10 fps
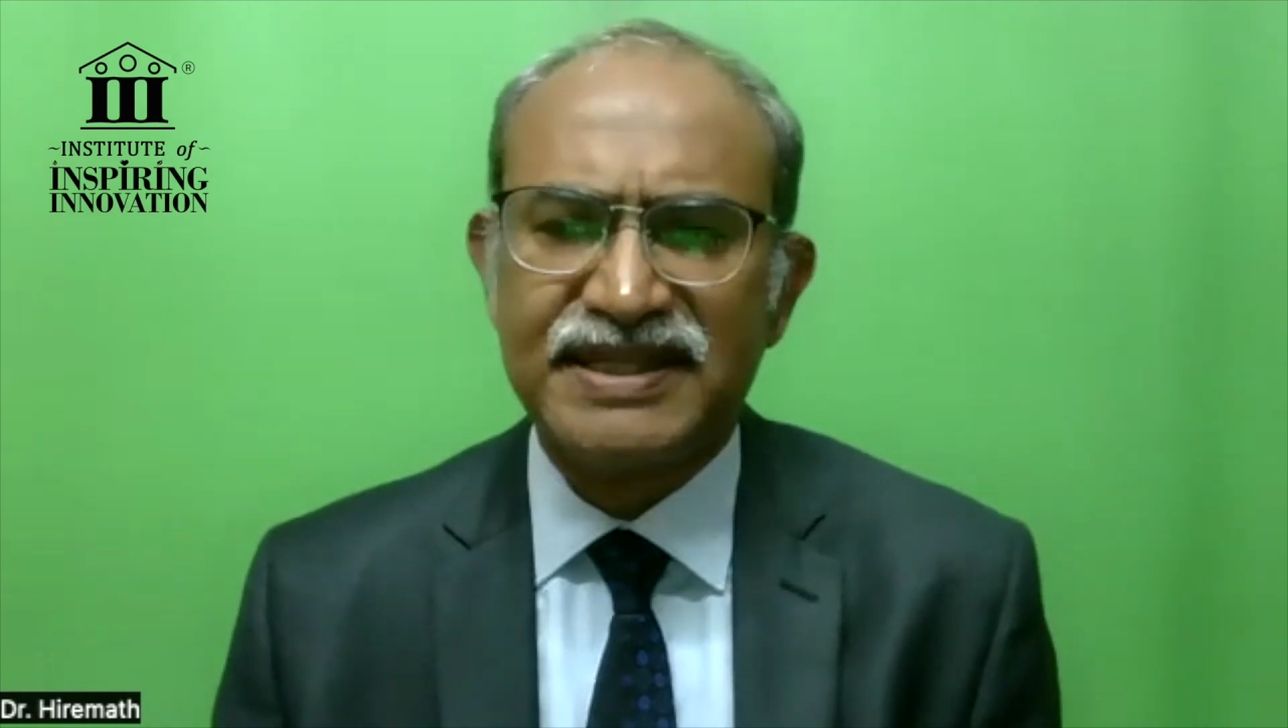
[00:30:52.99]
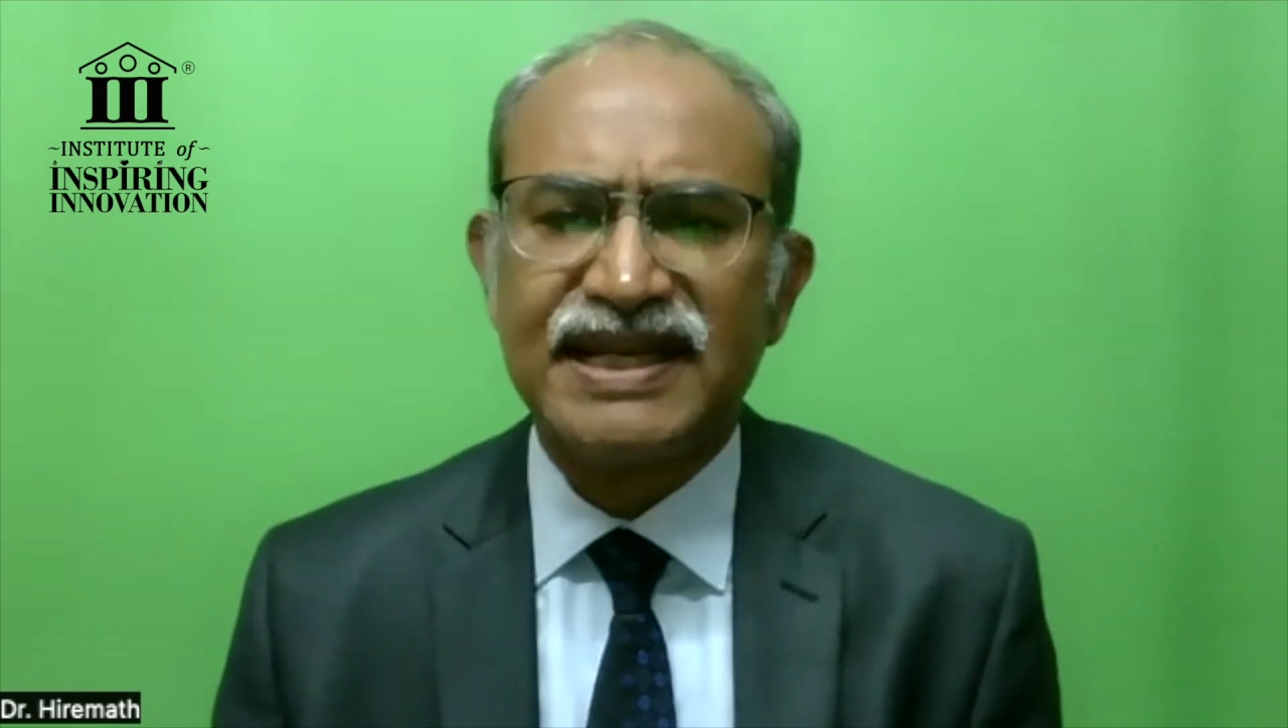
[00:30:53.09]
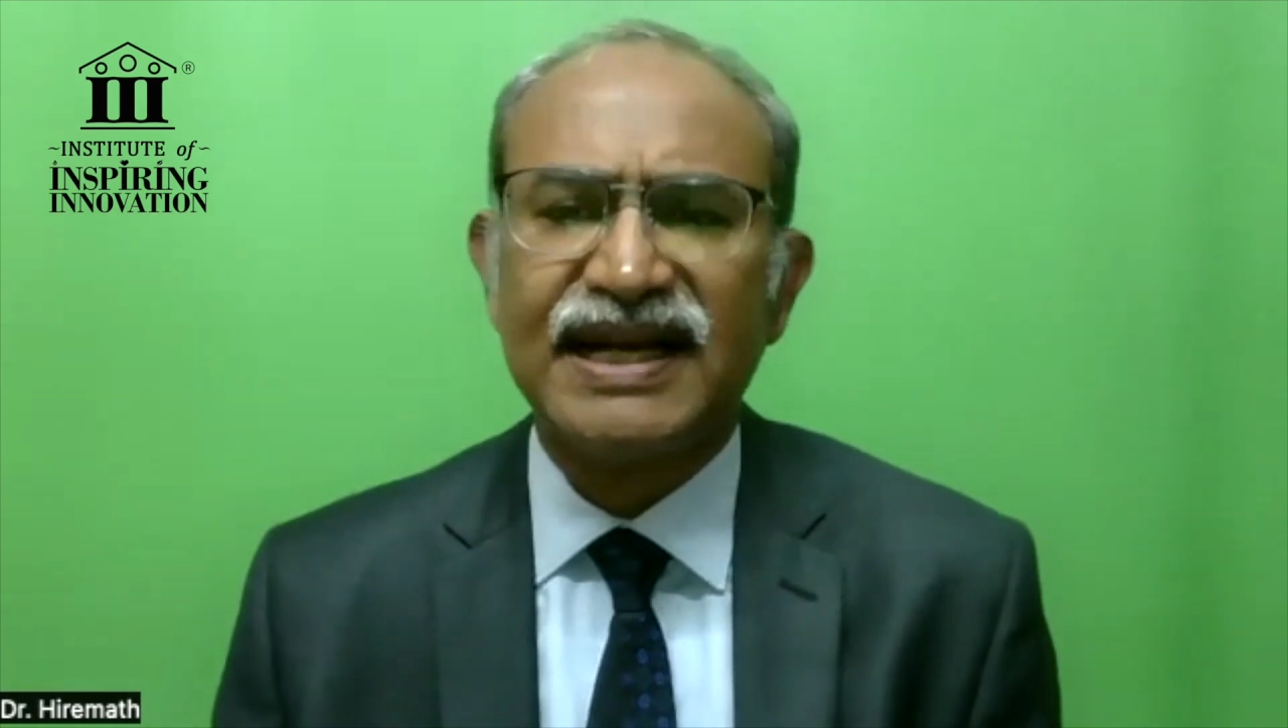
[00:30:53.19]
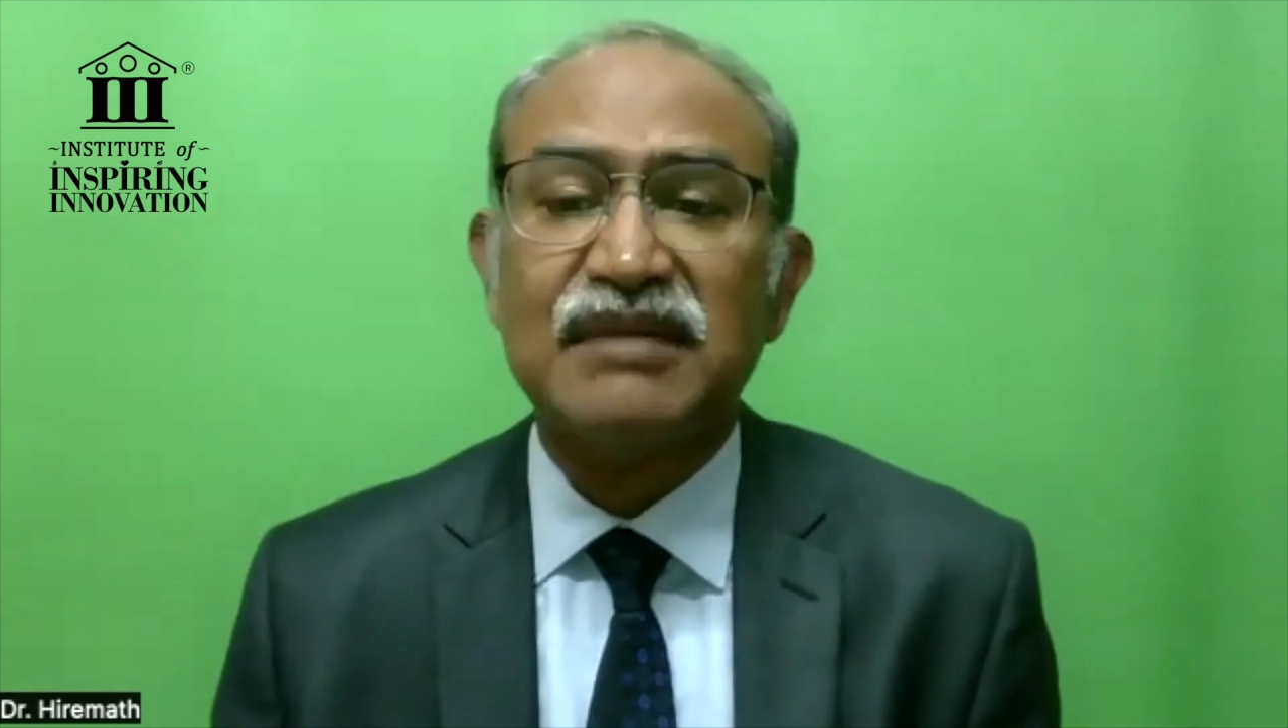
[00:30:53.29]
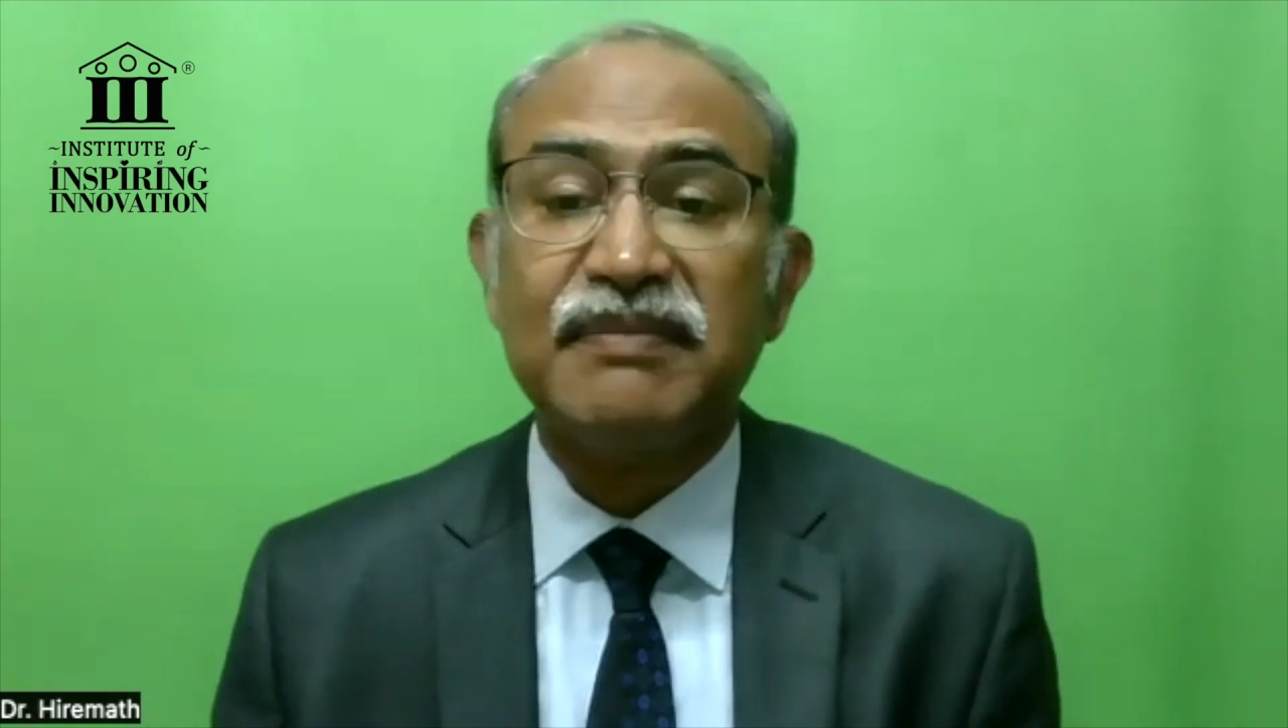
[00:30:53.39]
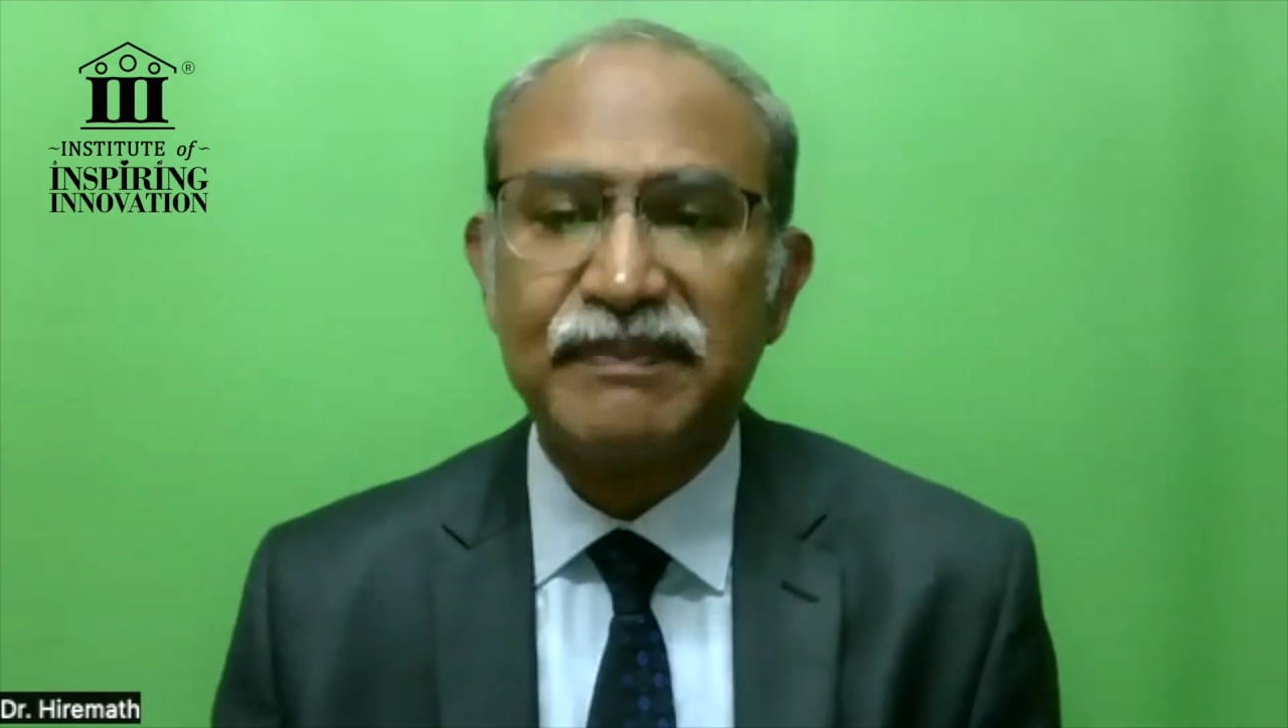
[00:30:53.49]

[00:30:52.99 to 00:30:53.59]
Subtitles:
beating heart